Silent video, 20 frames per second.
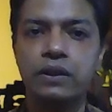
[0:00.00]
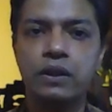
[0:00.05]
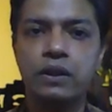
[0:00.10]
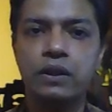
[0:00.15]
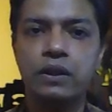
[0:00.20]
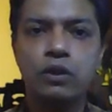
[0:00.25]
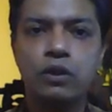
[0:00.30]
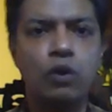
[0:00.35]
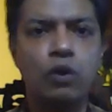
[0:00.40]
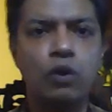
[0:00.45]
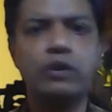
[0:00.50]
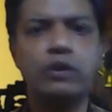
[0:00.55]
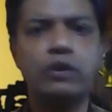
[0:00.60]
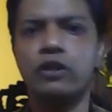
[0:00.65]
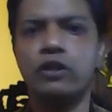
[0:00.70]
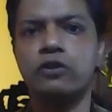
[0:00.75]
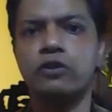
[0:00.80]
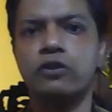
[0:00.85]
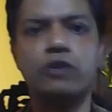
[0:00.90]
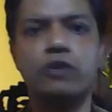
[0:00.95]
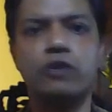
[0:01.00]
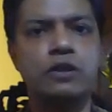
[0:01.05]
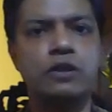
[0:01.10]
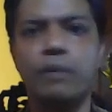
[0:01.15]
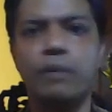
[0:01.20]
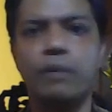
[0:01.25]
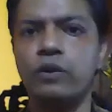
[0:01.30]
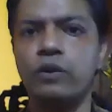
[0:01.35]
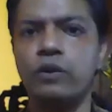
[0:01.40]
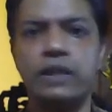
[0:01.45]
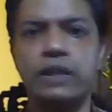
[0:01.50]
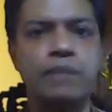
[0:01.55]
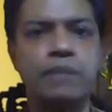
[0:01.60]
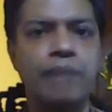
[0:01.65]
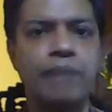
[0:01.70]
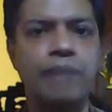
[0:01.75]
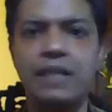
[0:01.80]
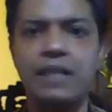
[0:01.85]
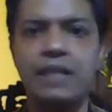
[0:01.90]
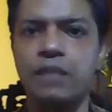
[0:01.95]
Coleridge also talks about the
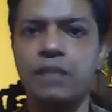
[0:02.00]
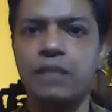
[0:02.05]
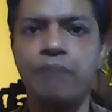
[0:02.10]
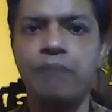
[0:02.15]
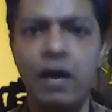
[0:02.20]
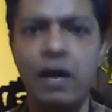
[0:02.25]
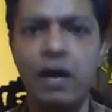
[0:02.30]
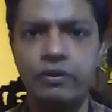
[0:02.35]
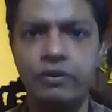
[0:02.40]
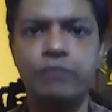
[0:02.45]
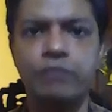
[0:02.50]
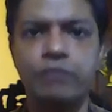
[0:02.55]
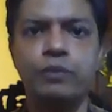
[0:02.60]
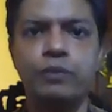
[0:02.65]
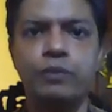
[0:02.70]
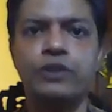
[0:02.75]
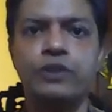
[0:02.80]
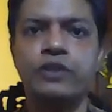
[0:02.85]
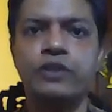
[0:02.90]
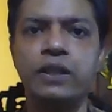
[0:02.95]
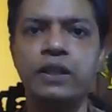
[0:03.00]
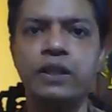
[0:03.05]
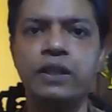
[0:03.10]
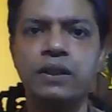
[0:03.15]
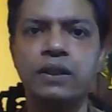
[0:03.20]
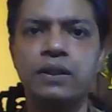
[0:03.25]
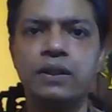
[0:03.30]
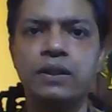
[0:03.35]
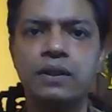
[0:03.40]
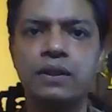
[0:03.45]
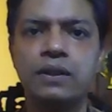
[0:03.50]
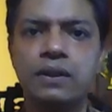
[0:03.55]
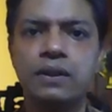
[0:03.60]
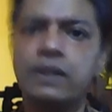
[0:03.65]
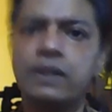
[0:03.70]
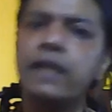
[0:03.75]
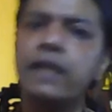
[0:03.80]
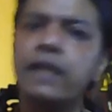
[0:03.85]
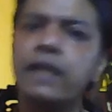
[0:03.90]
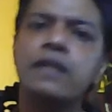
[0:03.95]
symplastic power of poetry. The
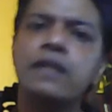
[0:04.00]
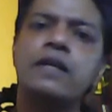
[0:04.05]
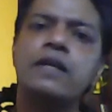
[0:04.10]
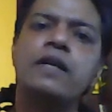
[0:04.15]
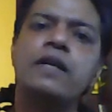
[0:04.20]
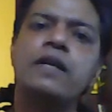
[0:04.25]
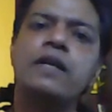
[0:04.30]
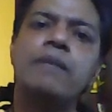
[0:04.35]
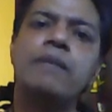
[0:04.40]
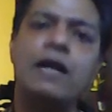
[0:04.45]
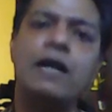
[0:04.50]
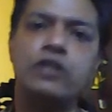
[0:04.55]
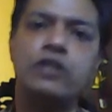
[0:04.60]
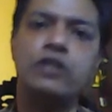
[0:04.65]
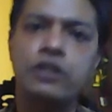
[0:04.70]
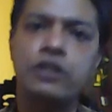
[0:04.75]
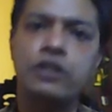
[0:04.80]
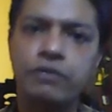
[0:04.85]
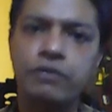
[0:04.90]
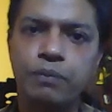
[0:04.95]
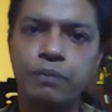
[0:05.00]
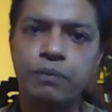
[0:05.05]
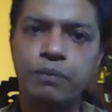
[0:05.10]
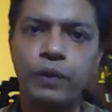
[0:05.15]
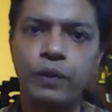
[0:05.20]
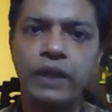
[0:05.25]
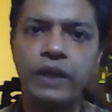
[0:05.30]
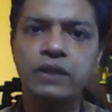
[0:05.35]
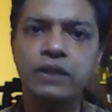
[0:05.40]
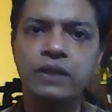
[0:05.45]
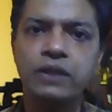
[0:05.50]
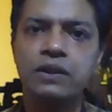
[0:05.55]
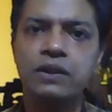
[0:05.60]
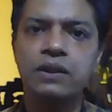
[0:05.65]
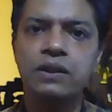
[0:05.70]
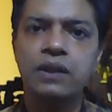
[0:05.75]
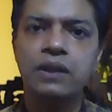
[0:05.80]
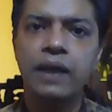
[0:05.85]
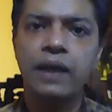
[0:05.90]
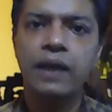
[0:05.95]
secondary imagination of the poet
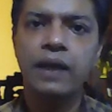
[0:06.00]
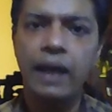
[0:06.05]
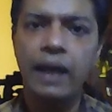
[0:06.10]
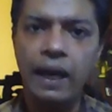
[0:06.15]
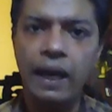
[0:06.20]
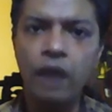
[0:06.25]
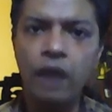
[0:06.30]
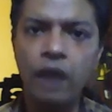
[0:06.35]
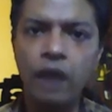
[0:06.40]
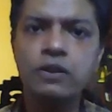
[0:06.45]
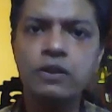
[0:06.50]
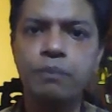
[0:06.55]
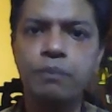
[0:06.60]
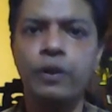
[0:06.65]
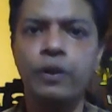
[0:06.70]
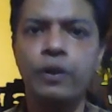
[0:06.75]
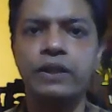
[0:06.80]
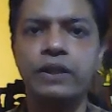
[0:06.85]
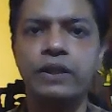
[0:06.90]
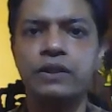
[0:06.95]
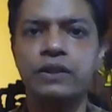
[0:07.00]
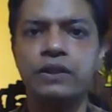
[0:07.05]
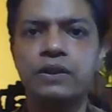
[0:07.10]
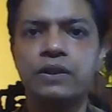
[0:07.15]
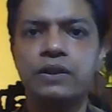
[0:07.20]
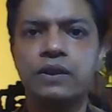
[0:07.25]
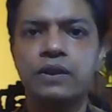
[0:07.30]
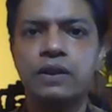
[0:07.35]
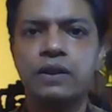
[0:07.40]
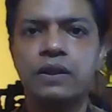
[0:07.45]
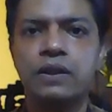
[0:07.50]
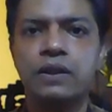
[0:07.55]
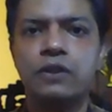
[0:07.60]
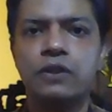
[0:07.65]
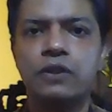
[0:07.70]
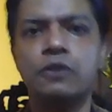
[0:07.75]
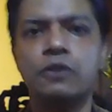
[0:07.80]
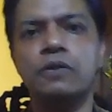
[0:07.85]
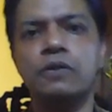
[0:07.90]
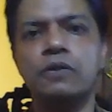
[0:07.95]
allows the poet
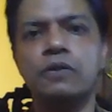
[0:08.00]
to